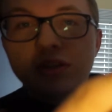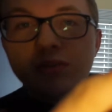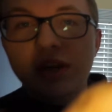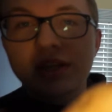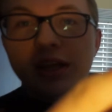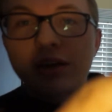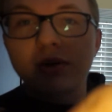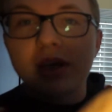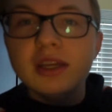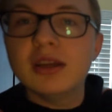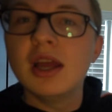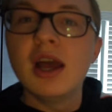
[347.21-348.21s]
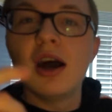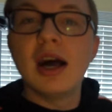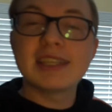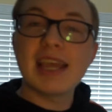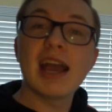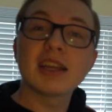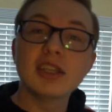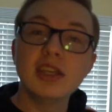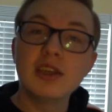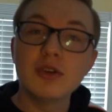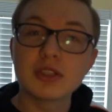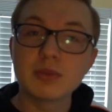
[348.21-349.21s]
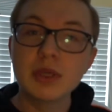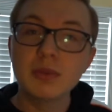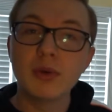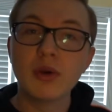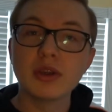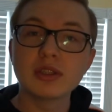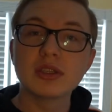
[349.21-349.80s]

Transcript: rectangle right here. That's actually a USB port.